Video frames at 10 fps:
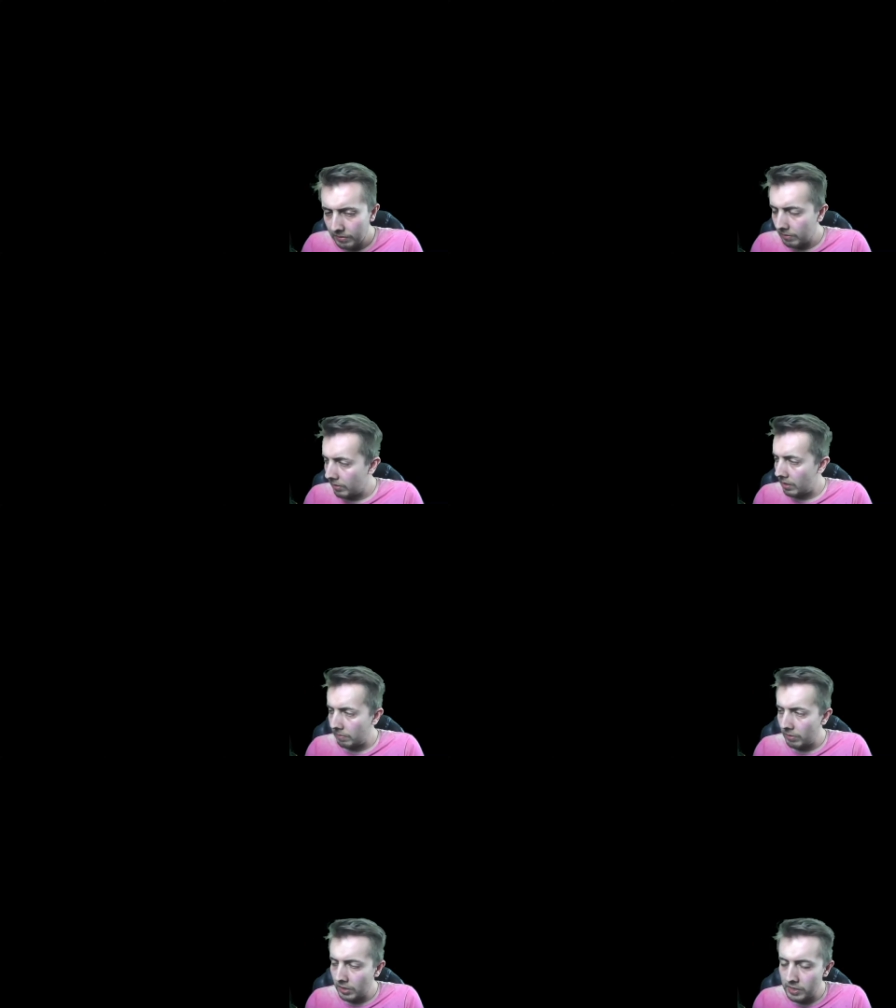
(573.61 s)
the
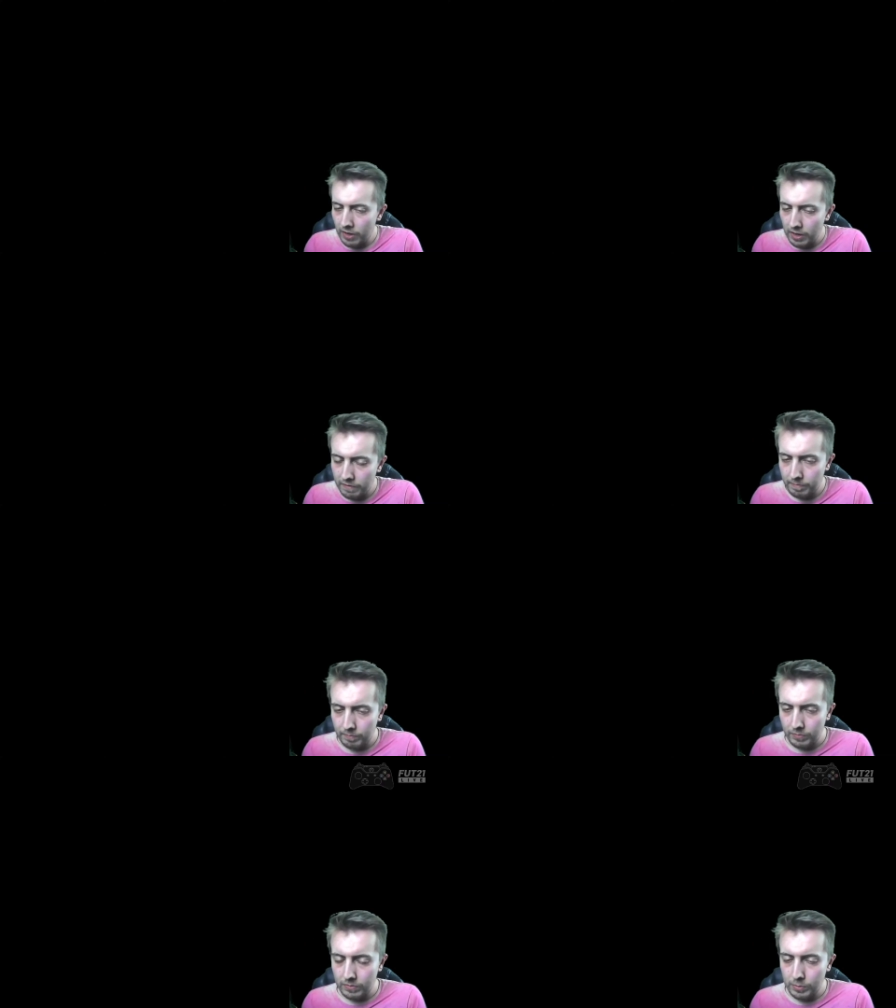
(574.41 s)
95
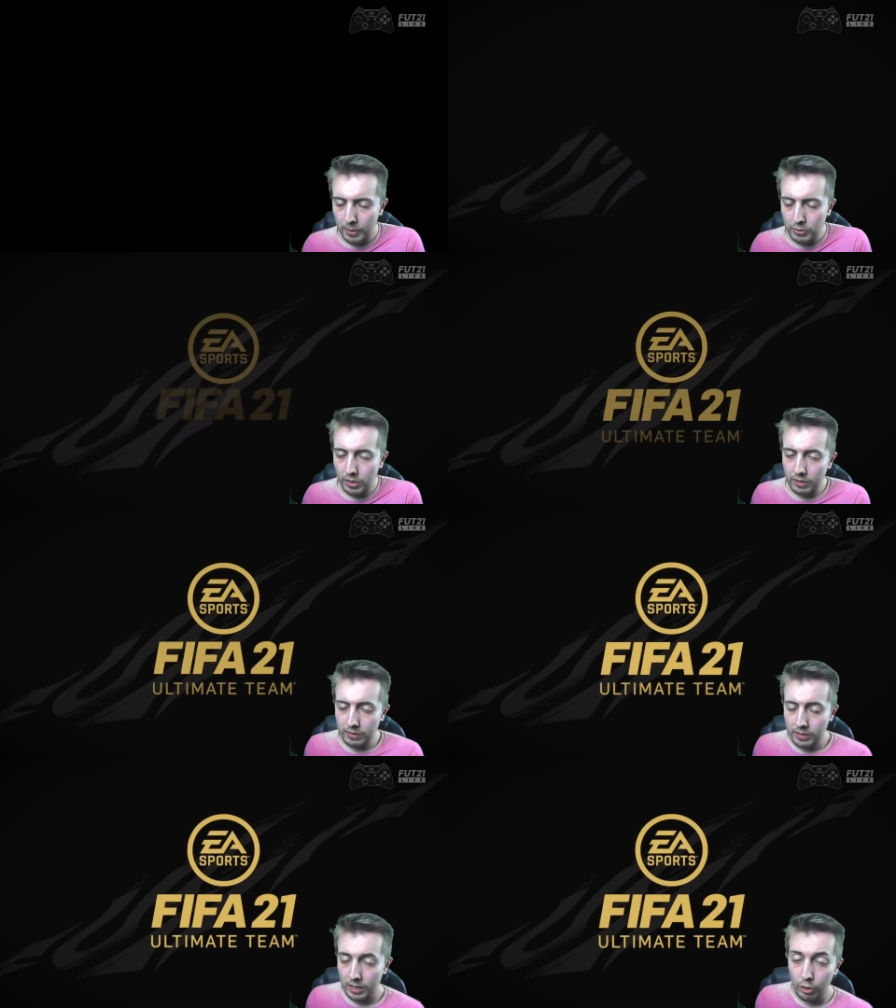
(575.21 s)
special card.
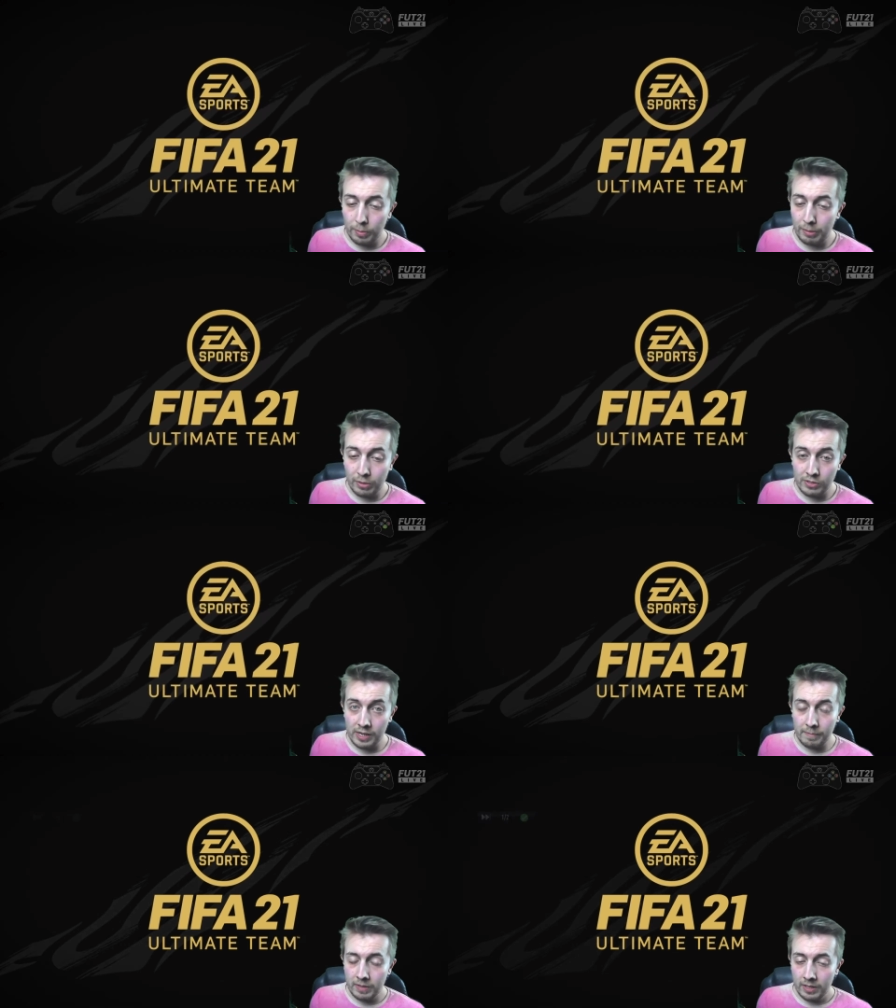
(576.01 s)
A lot of people using him.